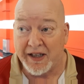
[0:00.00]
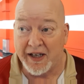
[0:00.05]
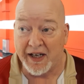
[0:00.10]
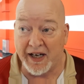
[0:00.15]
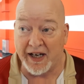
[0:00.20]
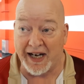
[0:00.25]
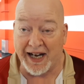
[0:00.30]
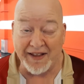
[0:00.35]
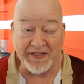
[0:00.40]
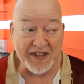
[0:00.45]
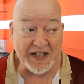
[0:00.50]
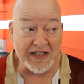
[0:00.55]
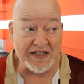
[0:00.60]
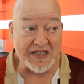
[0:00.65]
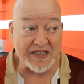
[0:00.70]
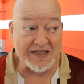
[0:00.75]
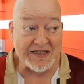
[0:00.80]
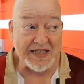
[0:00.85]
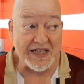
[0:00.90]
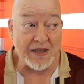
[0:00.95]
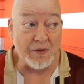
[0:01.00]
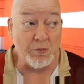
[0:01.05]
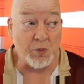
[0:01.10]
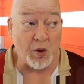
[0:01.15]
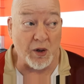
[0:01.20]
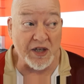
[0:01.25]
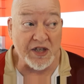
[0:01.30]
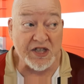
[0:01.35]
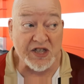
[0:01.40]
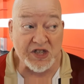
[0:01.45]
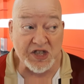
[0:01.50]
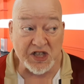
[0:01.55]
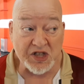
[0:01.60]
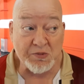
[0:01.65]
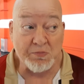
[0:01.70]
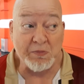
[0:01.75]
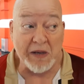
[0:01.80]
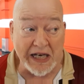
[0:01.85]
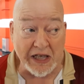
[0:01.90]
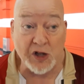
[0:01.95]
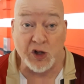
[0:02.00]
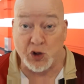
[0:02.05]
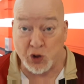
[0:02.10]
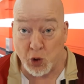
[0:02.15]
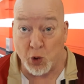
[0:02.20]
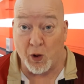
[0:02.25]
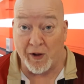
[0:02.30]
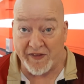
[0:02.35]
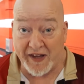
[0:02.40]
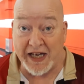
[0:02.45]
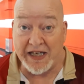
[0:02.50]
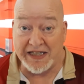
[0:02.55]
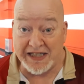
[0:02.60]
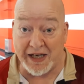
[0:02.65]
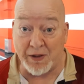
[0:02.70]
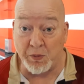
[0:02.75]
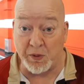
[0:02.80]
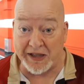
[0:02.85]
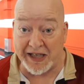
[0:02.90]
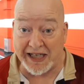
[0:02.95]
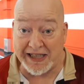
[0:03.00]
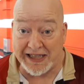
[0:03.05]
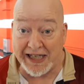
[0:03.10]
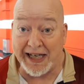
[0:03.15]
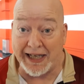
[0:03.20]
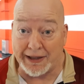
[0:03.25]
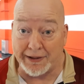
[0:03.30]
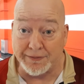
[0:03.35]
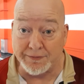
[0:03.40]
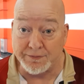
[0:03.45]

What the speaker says: And I think this team wanted to just make sure they did what they did.